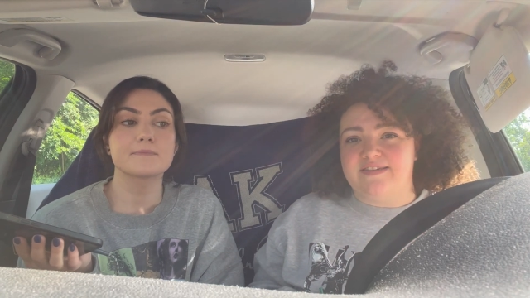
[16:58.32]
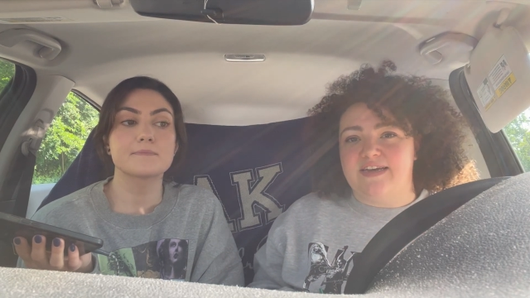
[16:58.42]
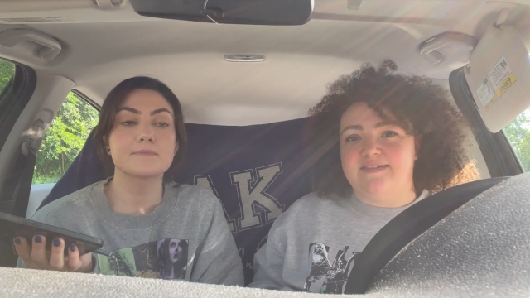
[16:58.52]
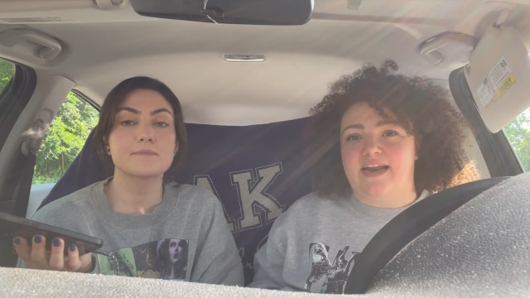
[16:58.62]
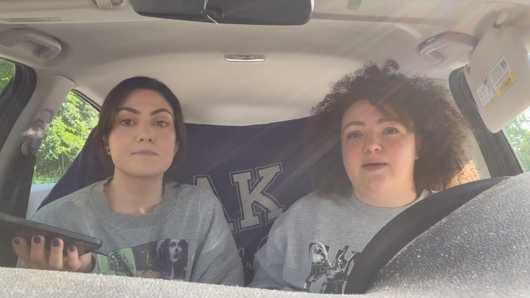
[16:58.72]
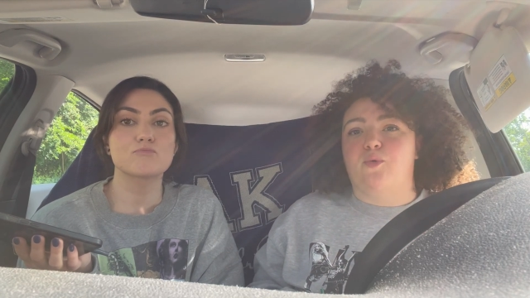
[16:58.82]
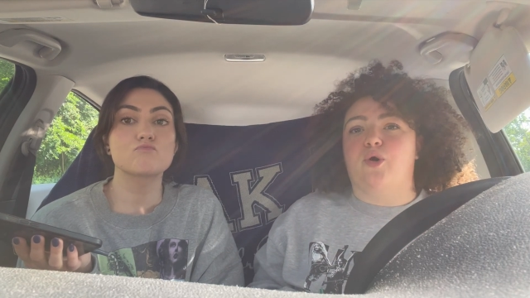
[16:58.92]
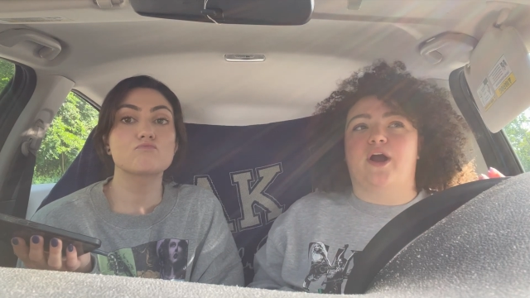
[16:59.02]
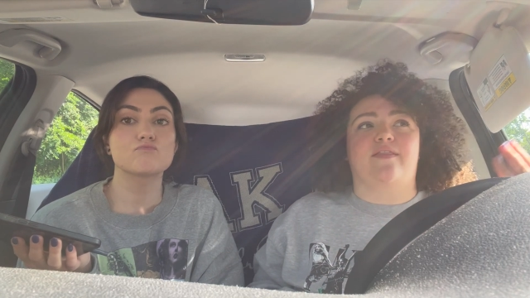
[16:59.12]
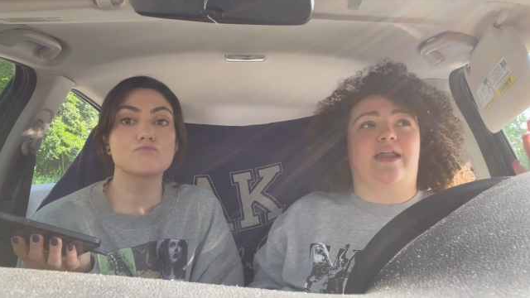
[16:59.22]
Speaker 1: things
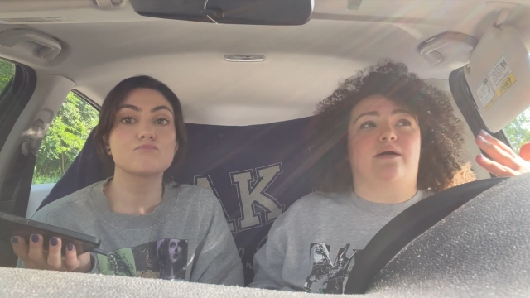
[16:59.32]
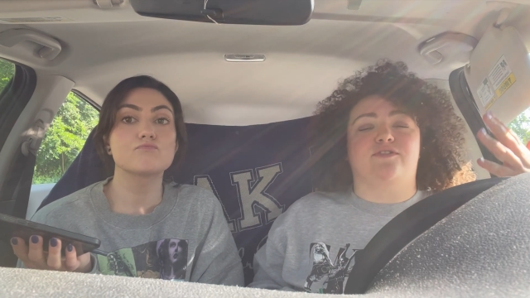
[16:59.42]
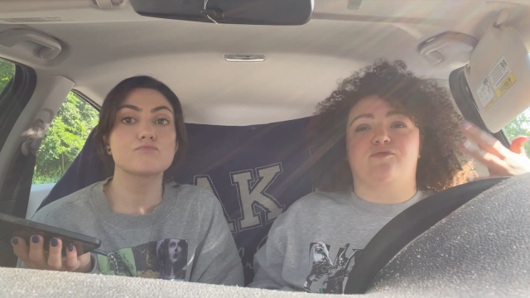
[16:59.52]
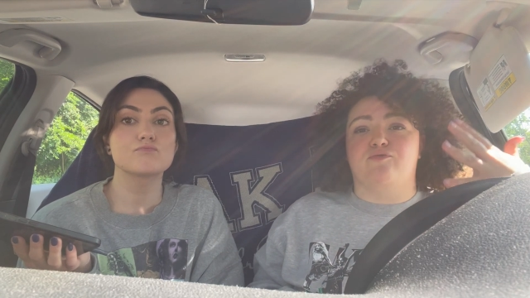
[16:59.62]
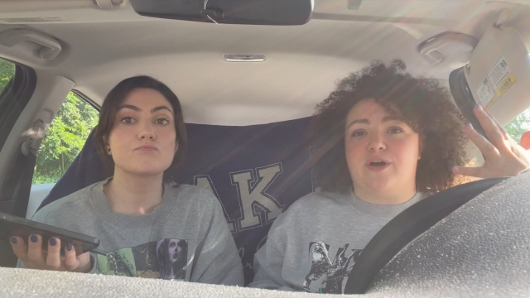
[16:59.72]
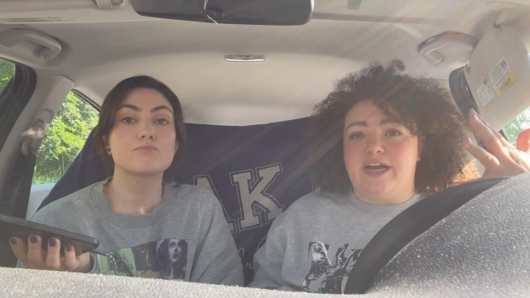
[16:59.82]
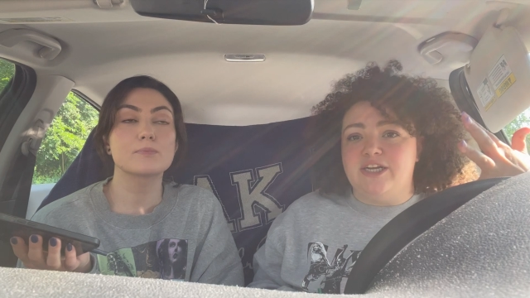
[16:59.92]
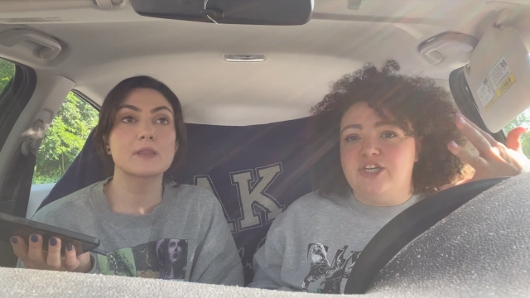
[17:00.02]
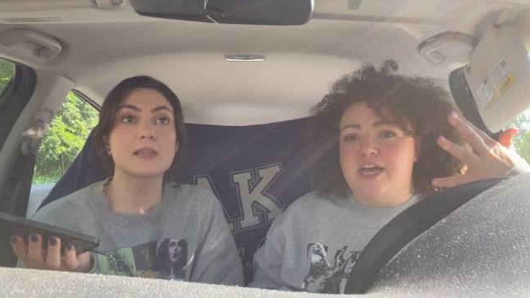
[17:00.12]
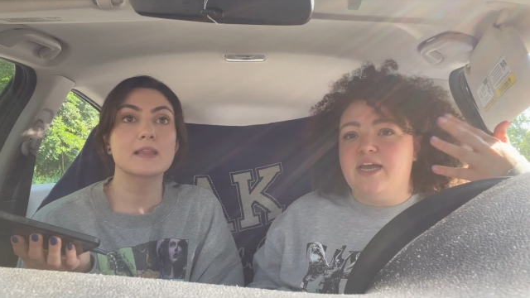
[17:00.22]
anymore, and that I was a
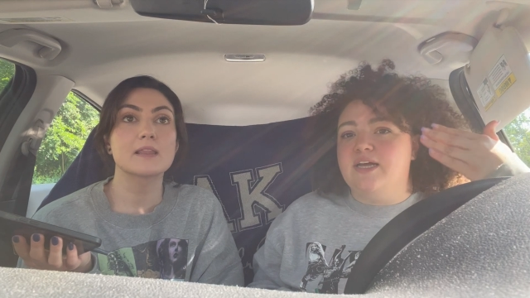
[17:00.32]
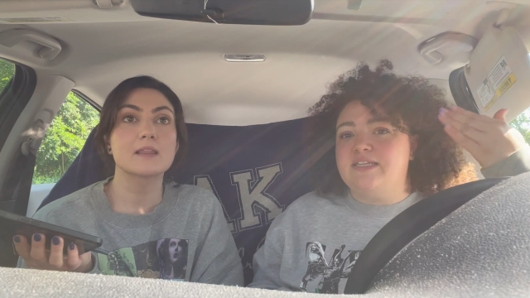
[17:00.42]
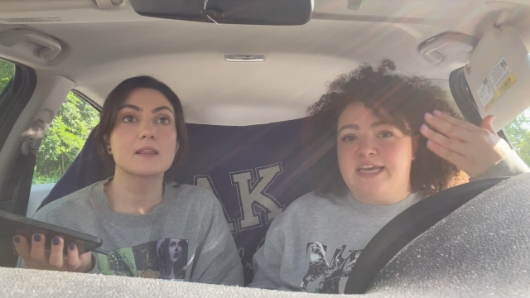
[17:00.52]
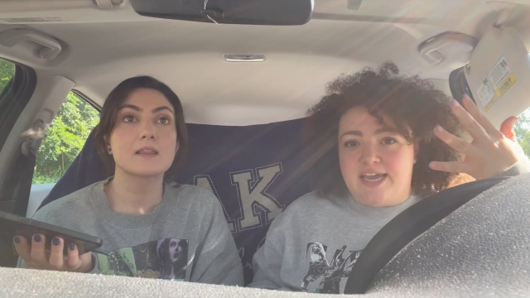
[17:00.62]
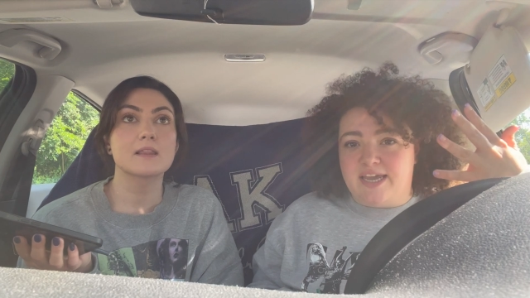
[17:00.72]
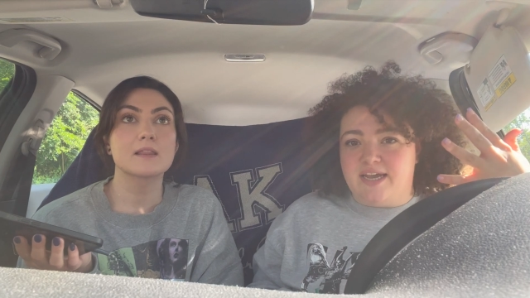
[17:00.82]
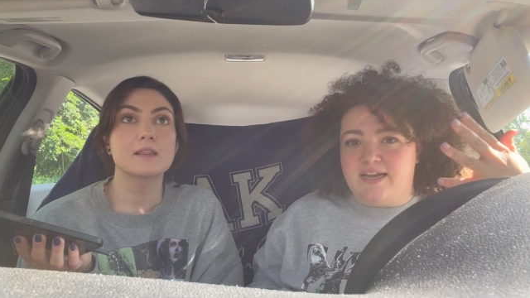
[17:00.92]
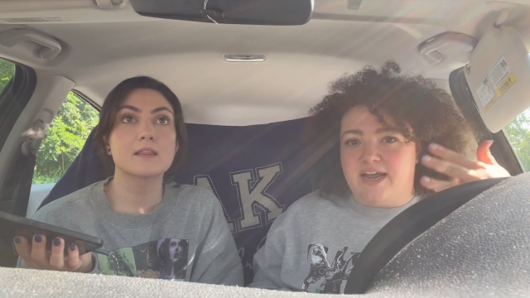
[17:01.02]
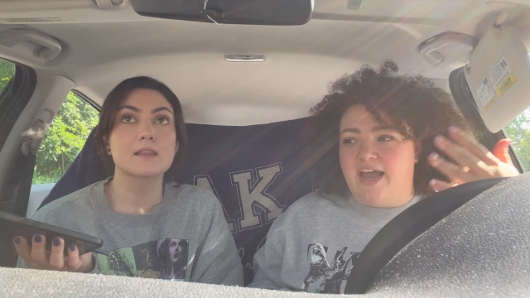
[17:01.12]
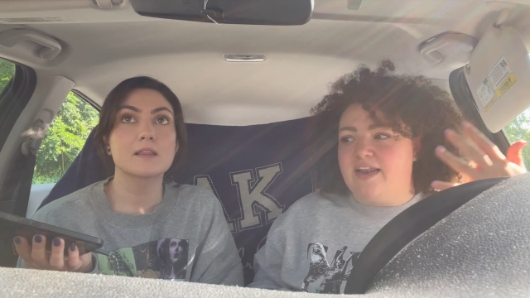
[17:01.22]
raging
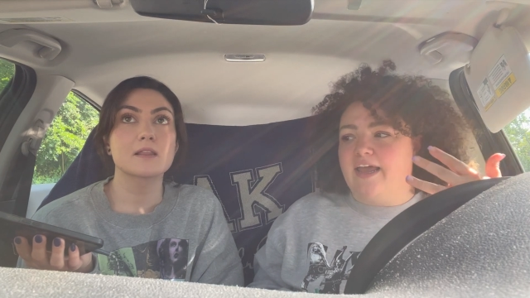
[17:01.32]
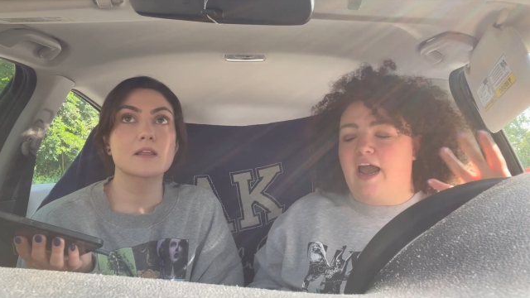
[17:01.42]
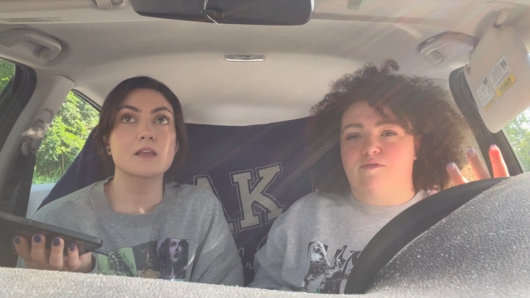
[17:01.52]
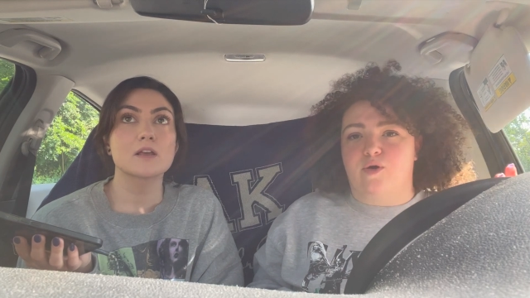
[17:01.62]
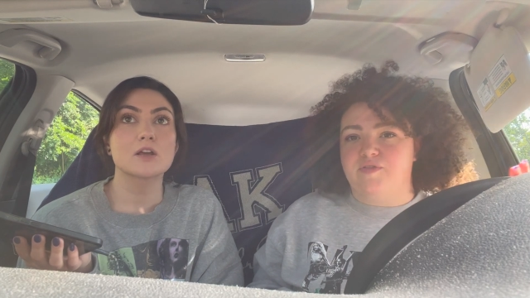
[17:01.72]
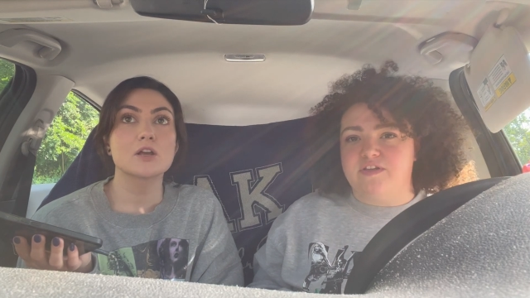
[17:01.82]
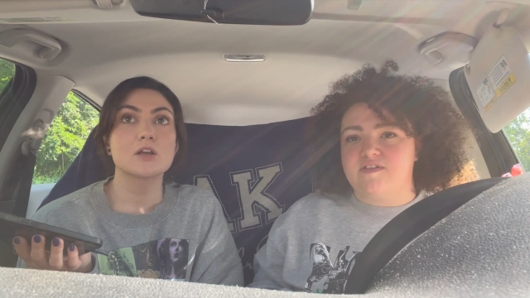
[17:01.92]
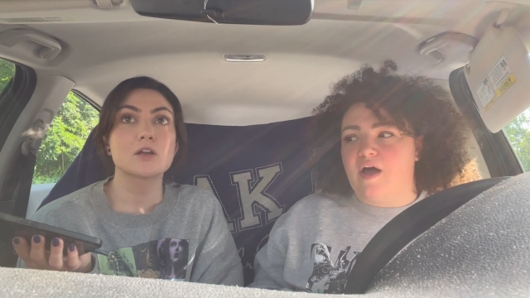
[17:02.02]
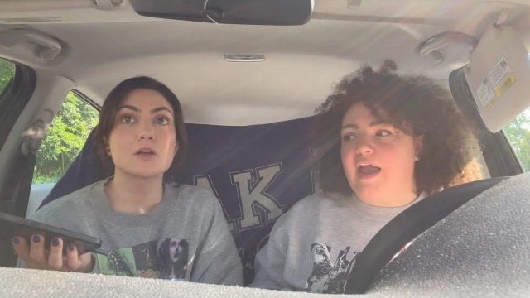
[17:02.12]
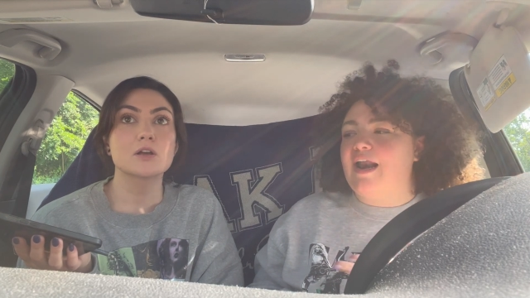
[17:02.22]
teen, and, like, I wrote this
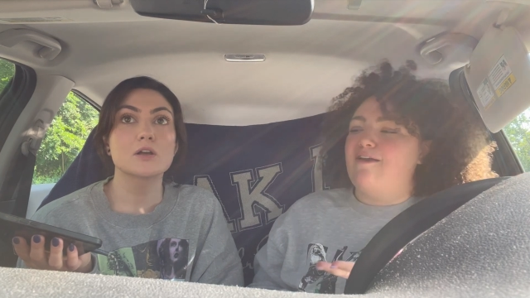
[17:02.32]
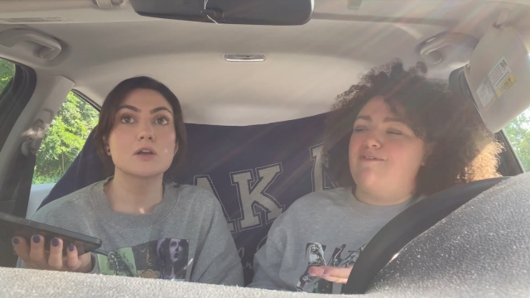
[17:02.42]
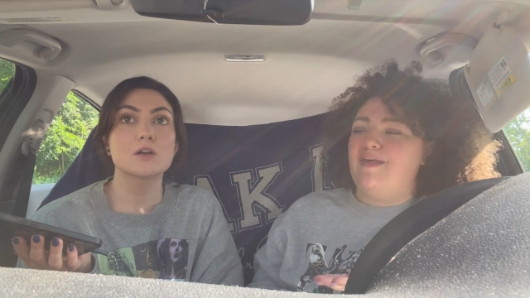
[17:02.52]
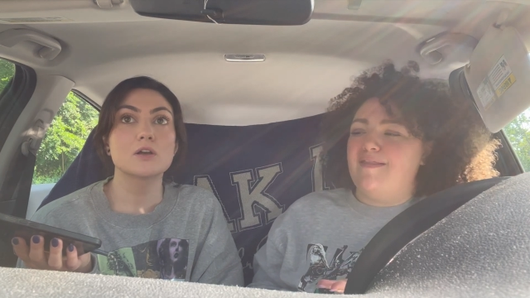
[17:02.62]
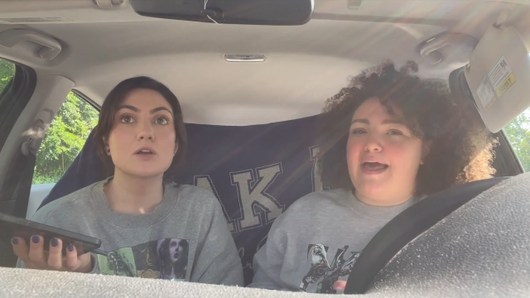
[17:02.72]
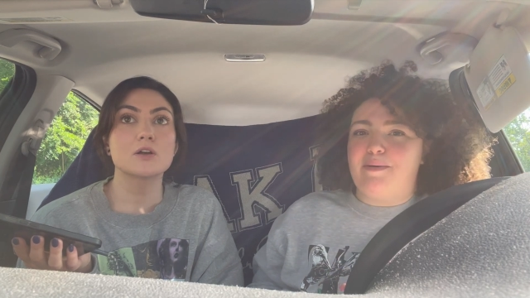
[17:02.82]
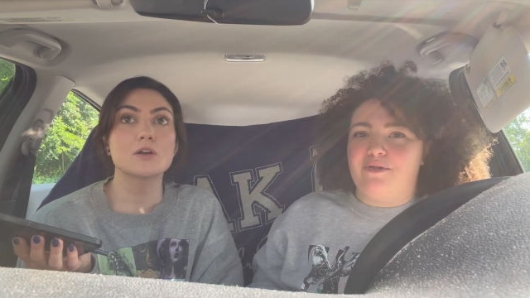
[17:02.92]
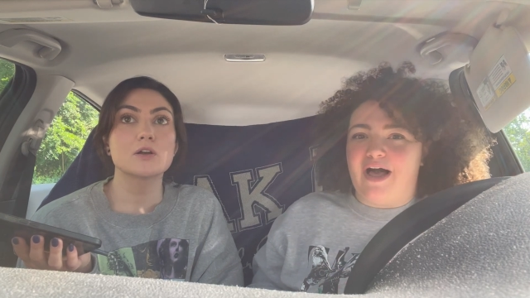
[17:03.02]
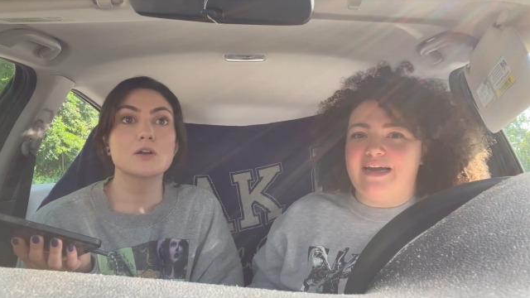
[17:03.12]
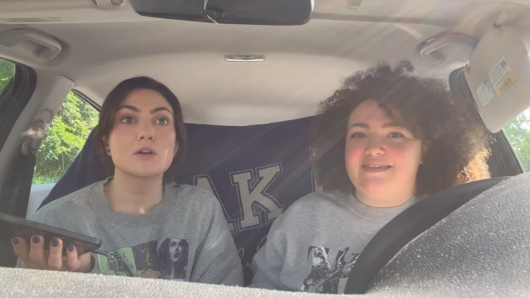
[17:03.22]
song, and I feel like that
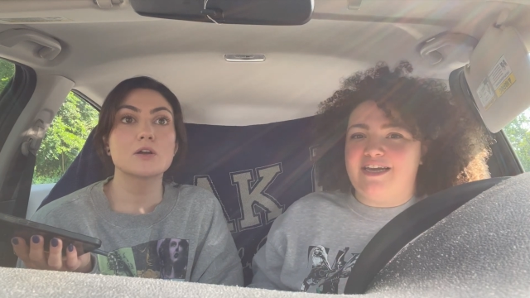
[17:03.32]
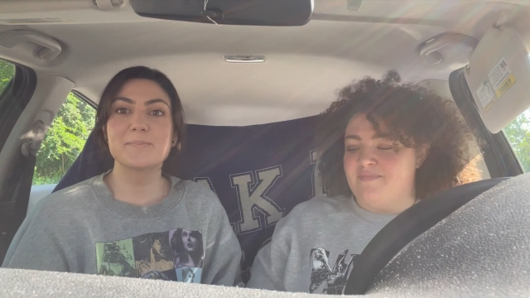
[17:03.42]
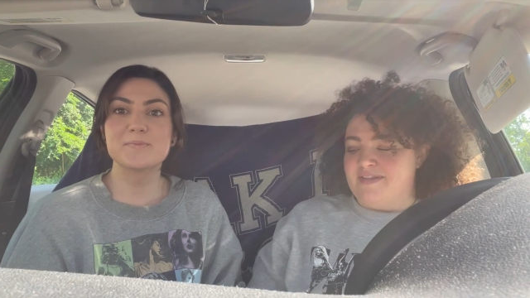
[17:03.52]
applies here.